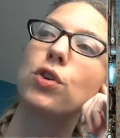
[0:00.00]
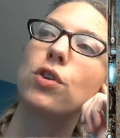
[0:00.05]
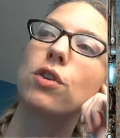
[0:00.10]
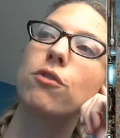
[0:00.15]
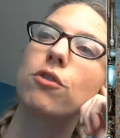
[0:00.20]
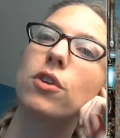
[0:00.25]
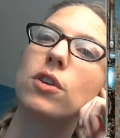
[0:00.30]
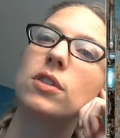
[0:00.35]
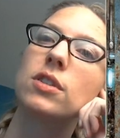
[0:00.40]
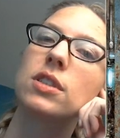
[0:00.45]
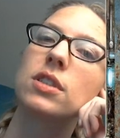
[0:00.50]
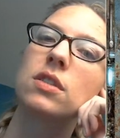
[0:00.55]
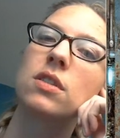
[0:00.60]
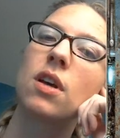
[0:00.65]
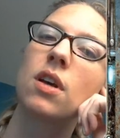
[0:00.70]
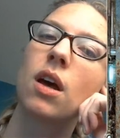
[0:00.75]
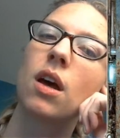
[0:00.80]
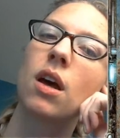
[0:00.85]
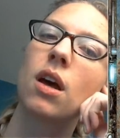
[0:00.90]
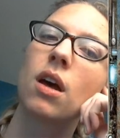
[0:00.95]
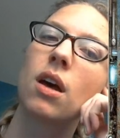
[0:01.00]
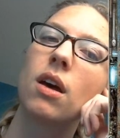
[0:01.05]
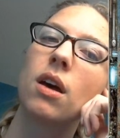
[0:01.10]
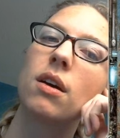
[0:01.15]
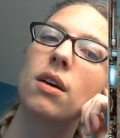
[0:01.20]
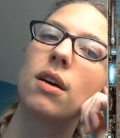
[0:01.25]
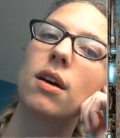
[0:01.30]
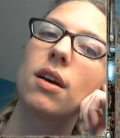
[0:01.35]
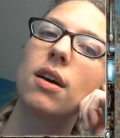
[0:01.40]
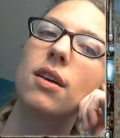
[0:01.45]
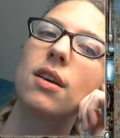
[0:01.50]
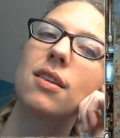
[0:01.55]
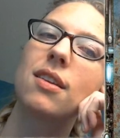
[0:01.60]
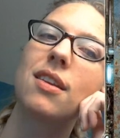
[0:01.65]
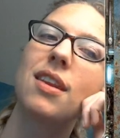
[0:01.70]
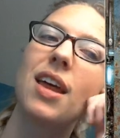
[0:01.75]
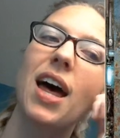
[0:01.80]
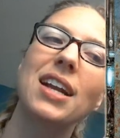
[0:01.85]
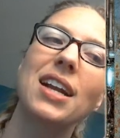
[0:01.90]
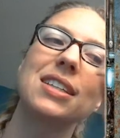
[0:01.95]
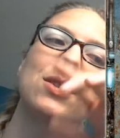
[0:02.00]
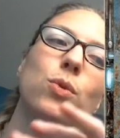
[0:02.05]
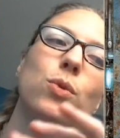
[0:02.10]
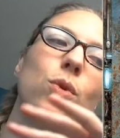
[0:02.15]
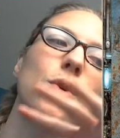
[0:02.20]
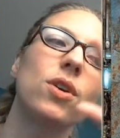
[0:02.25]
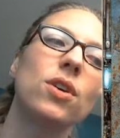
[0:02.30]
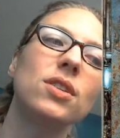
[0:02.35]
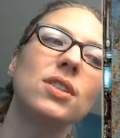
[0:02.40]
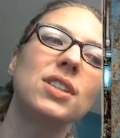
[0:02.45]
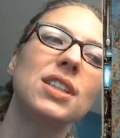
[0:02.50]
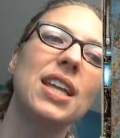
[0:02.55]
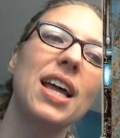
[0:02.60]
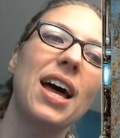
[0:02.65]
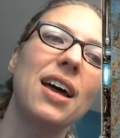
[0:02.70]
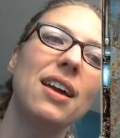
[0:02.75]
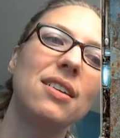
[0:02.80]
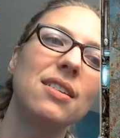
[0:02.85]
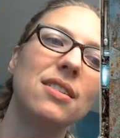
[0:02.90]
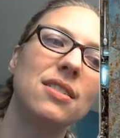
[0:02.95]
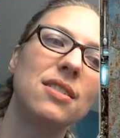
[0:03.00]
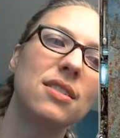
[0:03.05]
universe, that is a world that